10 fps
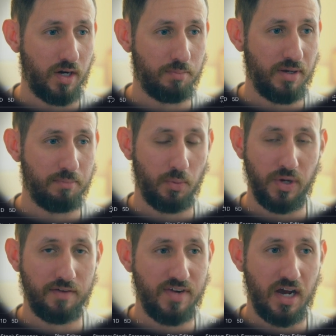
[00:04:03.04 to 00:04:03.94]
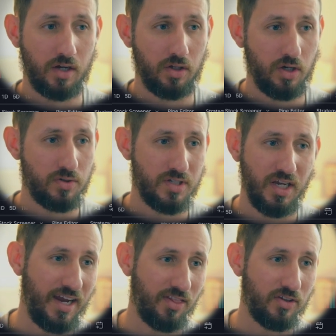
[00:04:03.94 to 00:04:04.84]
quite a bit, but we have not closed.
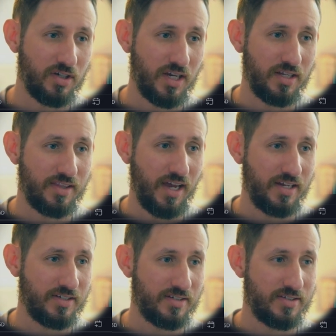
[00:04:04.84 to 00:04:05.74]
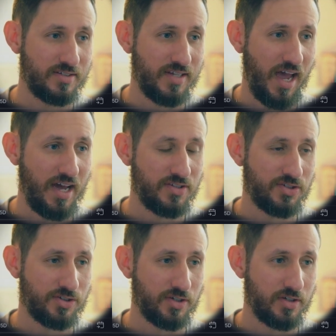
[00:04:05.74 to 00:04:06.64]
And look at that
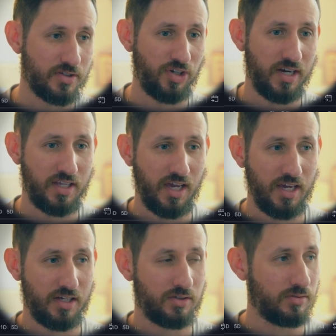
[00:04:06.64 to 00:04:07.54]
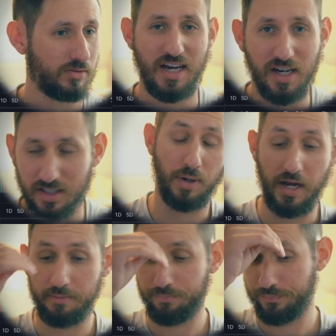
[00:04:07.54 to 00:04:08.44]
disastrous red candle. Yeah.
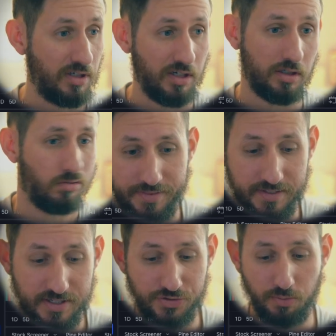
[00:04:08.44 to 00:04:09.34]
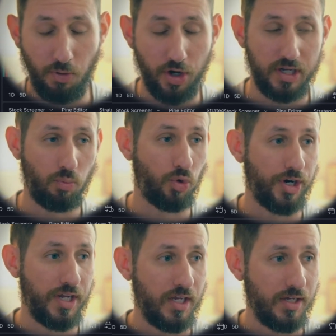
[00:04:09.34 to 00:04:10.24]
But this is the market
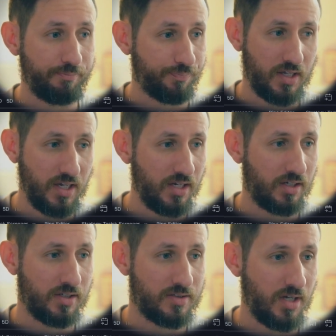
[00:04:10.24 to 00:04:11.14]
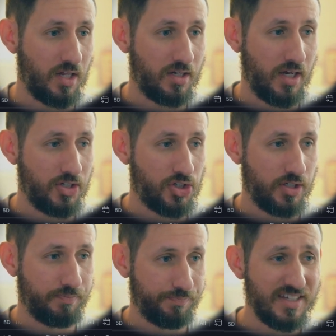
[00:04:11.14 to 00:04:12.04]
we're in. Again,
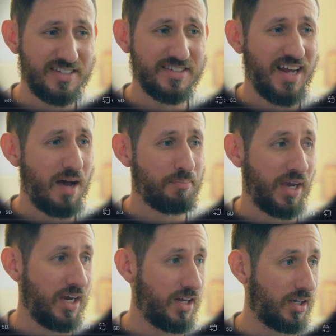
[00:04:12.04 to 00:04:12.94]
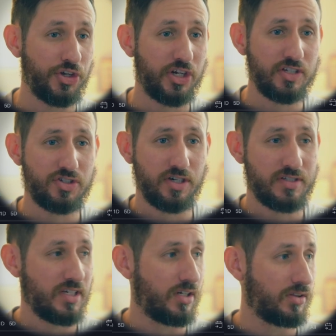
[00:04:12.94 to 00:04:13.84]
consolidation. This is not panic. You're going to start
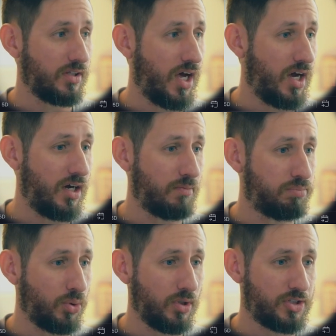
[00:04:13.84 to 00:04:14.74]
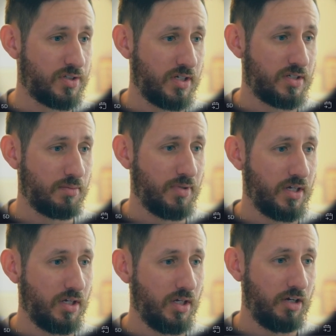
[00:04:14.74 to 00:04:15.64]
seeing a lot of bullish
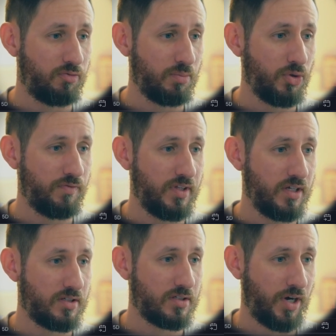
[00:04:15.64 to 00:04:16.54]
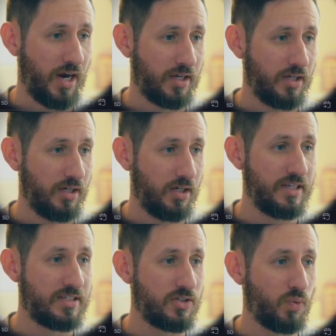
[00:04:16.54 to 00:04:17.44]
sentiment. If we move this bracket,
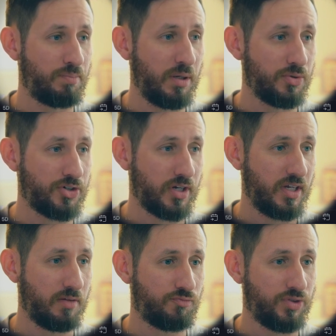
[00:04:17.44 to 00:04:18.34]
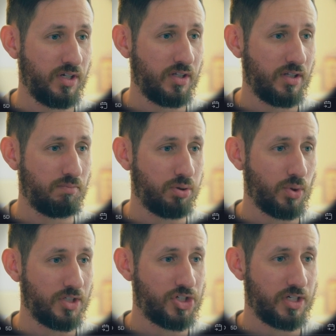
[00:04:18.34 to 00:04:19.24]
this is when people start getting really
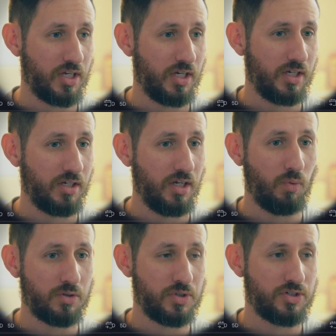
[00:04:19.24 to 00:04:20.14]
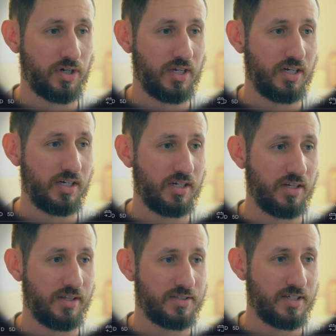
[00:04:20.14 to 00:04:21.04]
bullish again. Once we start getting
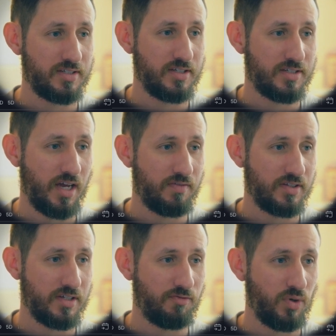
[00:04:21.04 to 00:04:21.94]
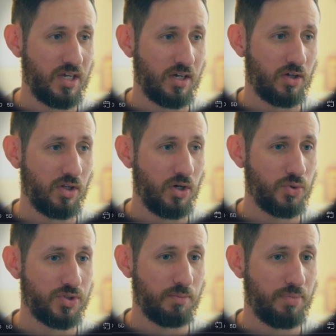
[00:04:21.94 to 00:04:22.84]
into the 67s, if we can
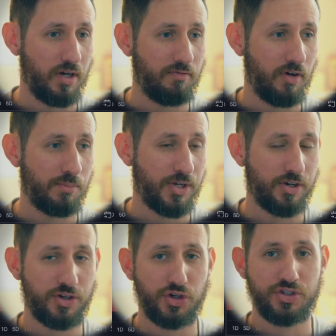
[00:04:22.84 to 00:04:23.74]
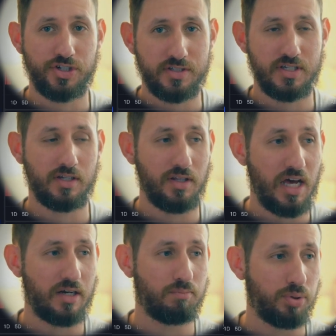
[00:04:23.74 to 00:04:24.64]
close above up here, you're going to start seeing a
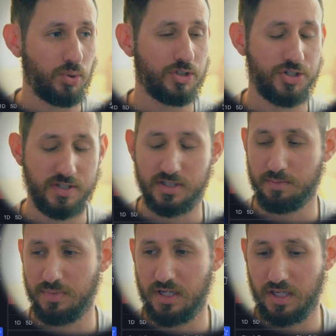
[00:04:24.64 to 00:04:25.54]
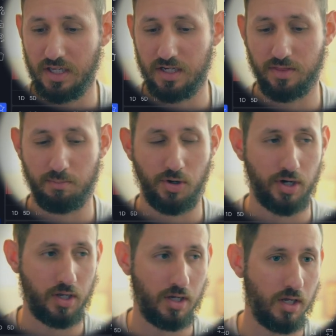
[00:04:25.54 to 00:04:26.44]
lot of bullish sentiment again in the
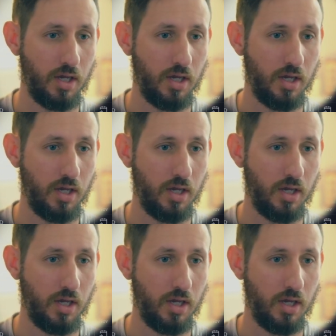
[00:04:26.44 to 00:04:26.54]
market.